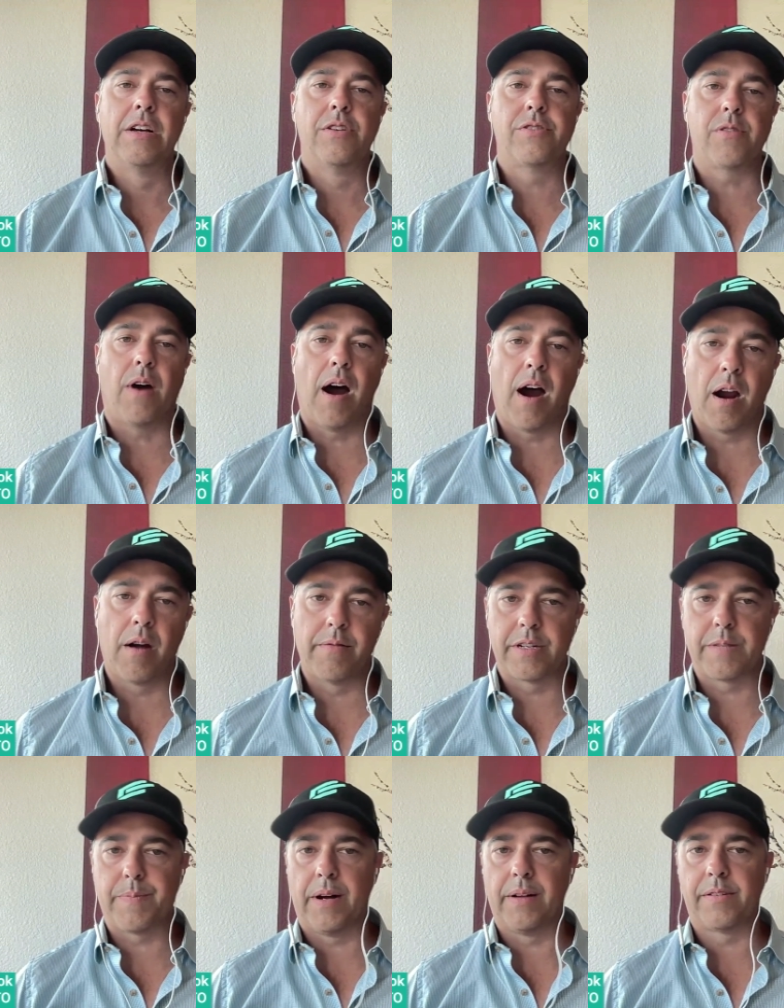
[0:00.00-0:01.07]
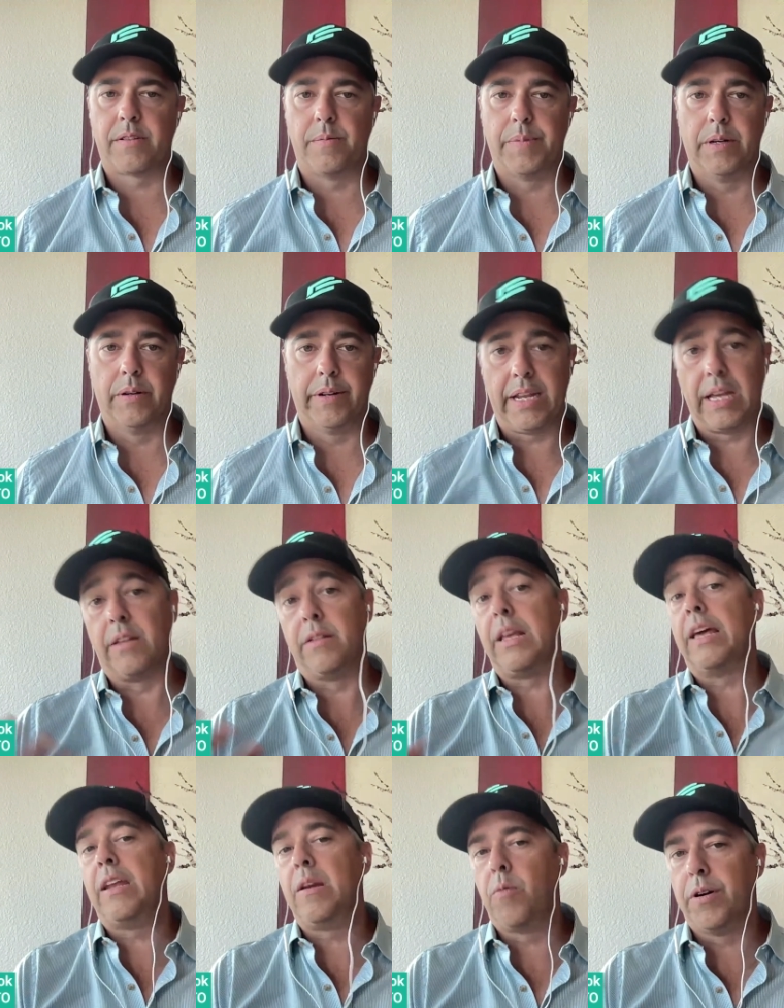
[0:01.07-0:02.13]
So our responsibility, and
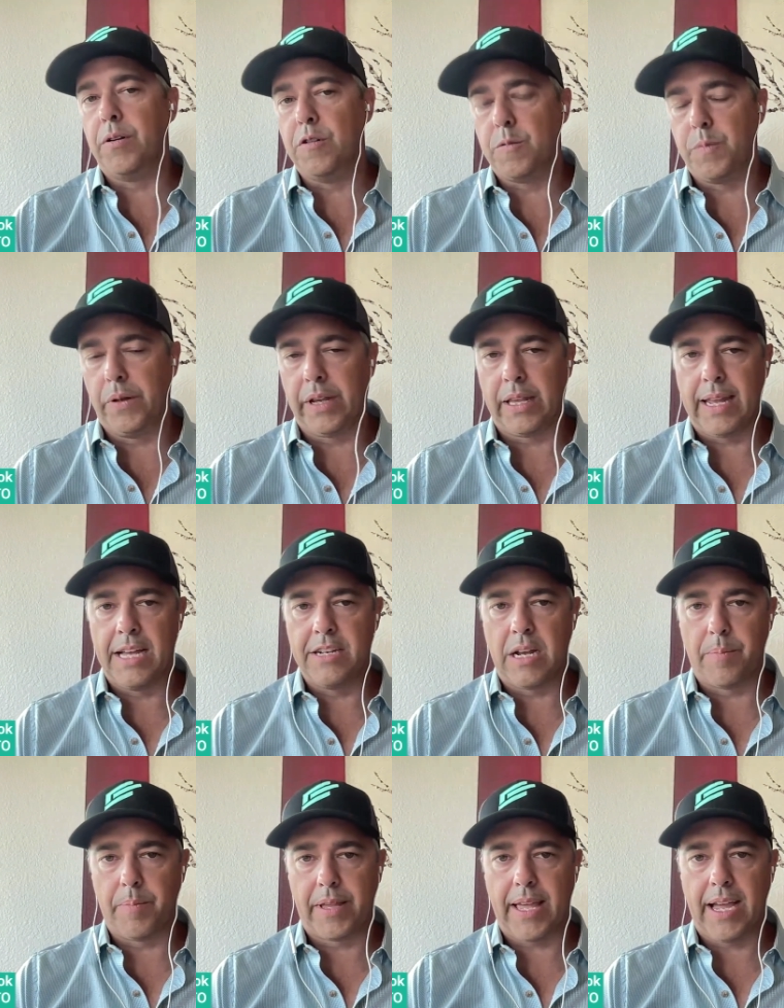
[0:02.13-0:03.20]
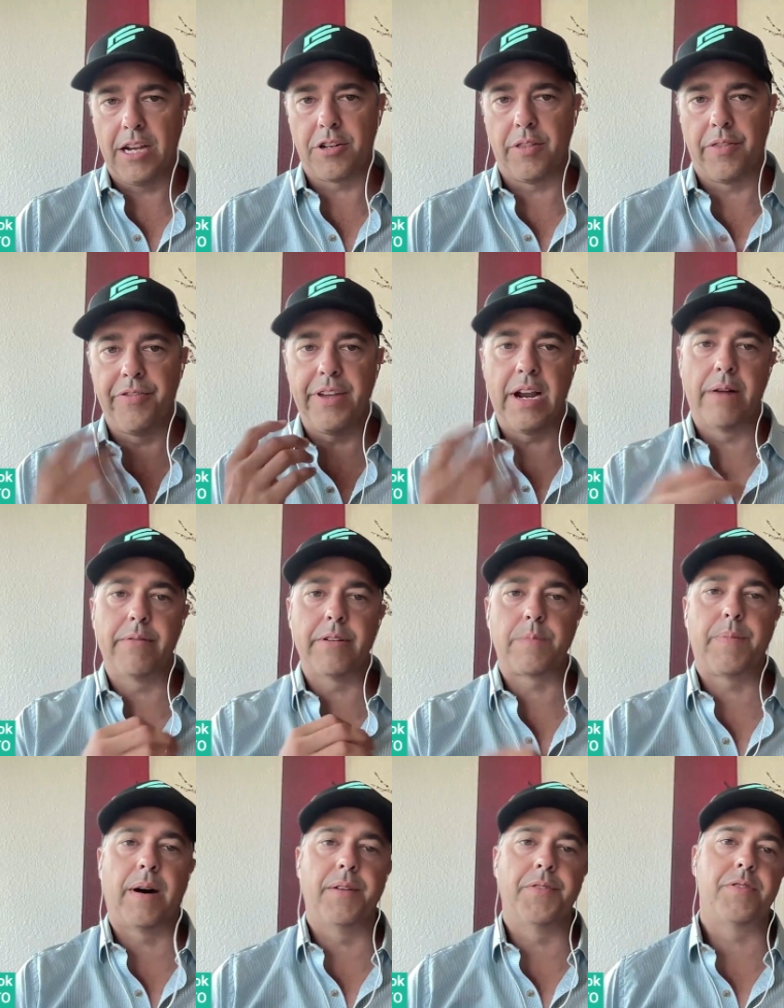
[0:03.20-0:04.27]
anyone who's building an Edge application, their
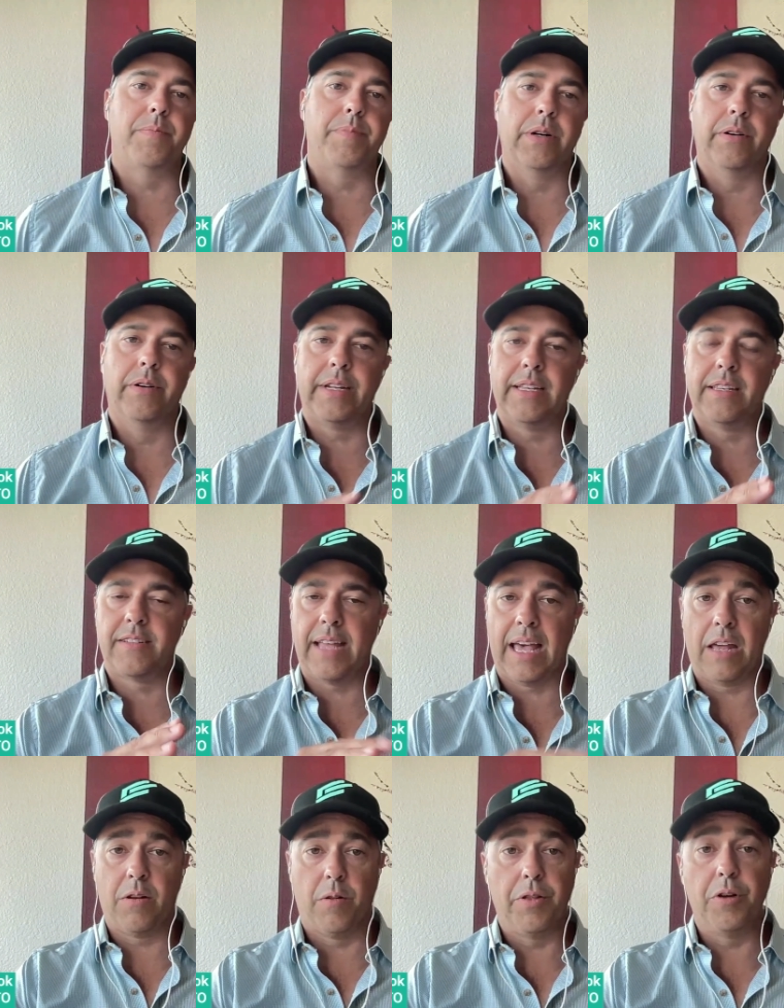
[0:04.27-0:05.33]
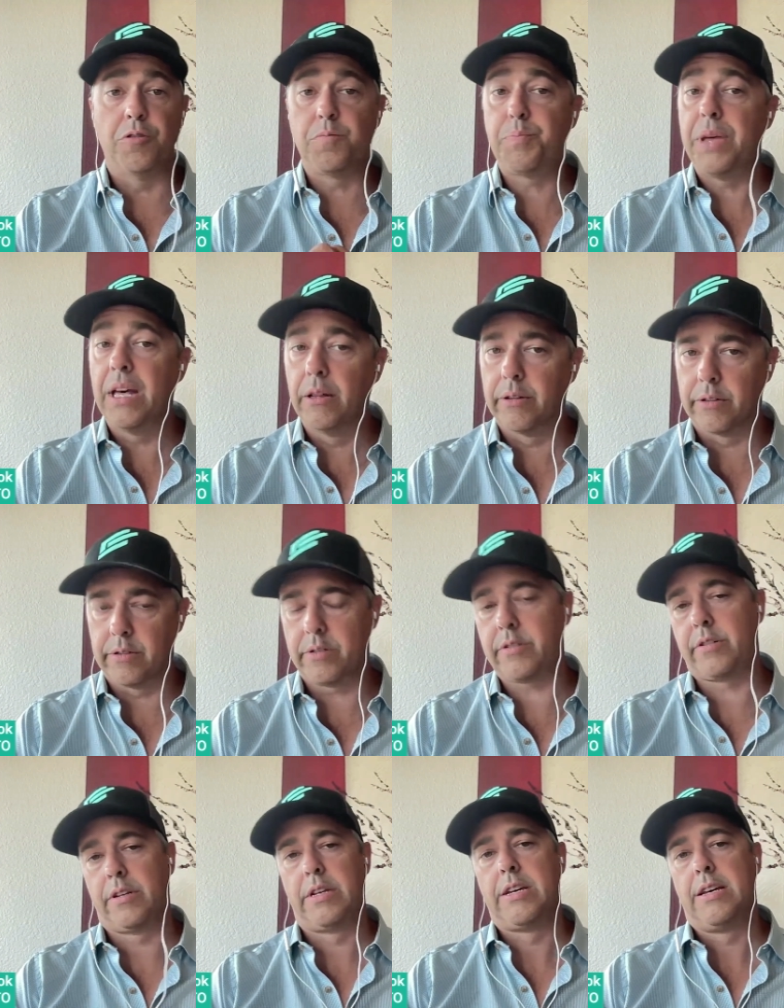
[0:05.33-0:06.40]
responsibility is to handle those
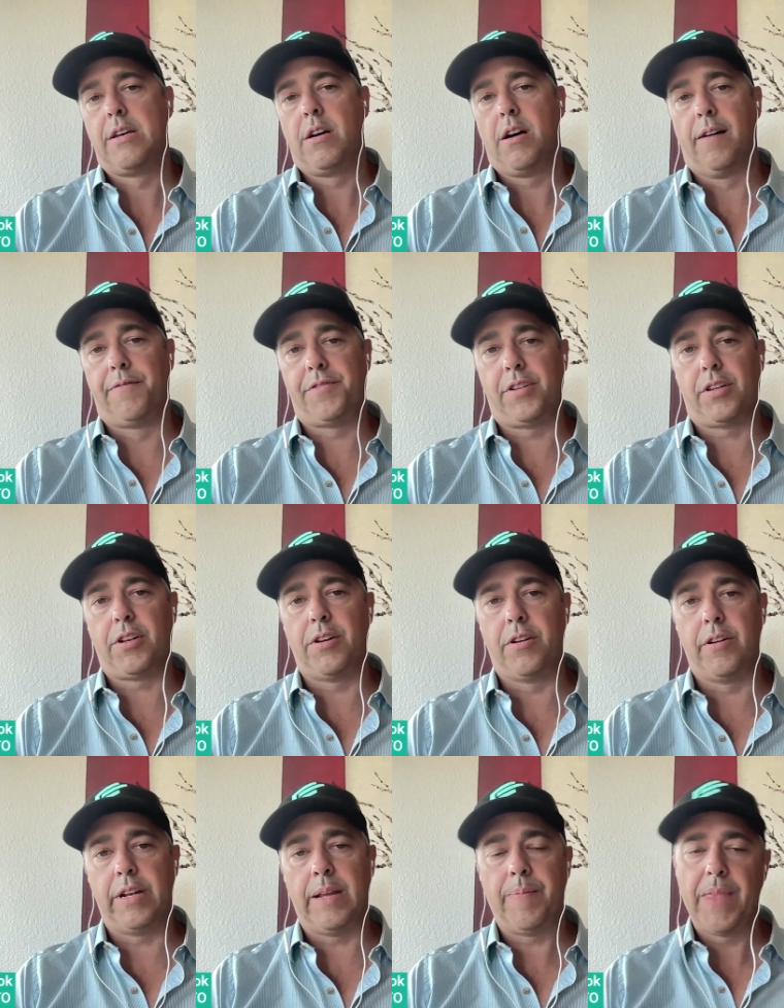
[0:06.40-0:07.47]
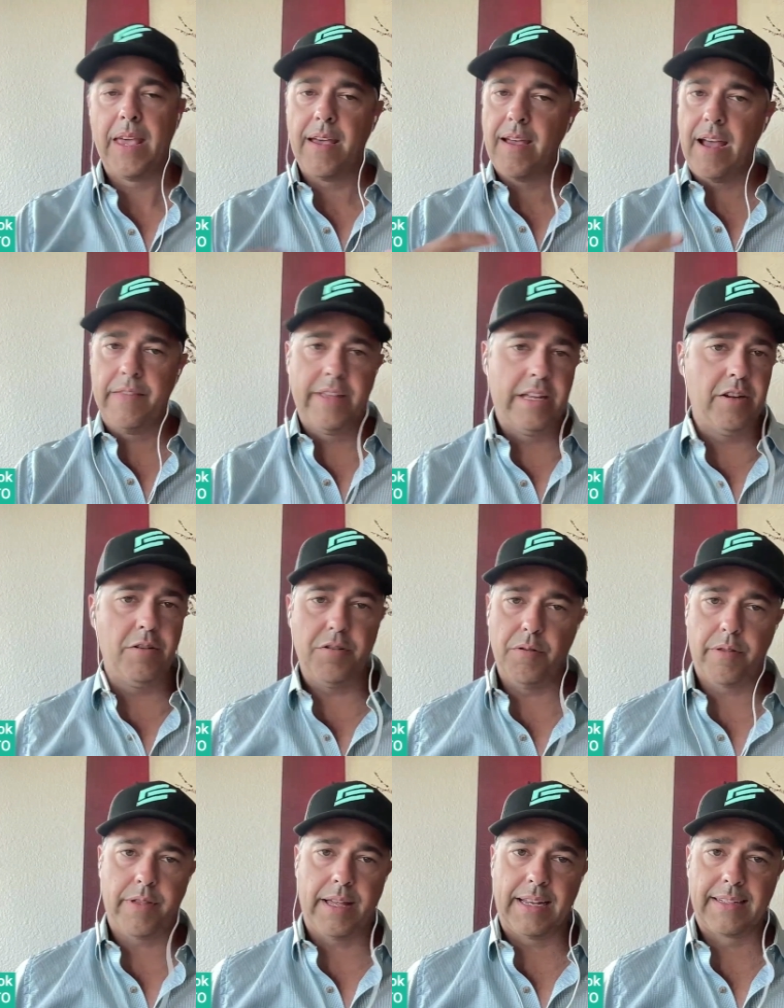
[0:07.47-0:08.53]
pillars of security. And then you
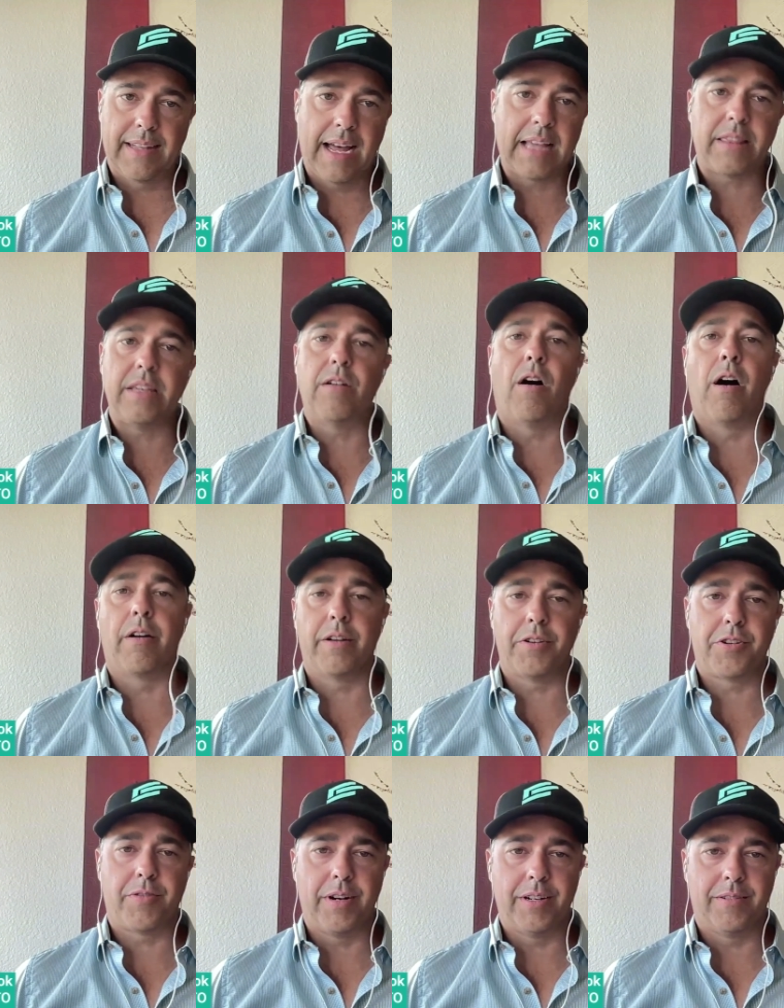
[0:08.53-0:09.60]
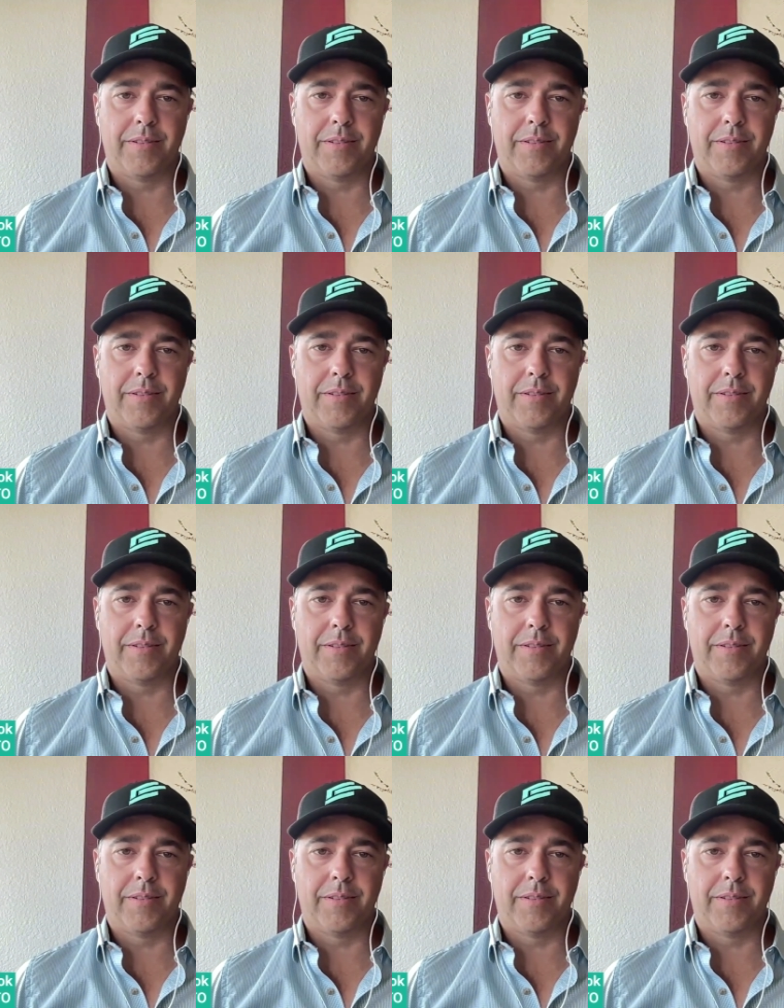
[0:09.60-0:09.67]
do things like the audit trail.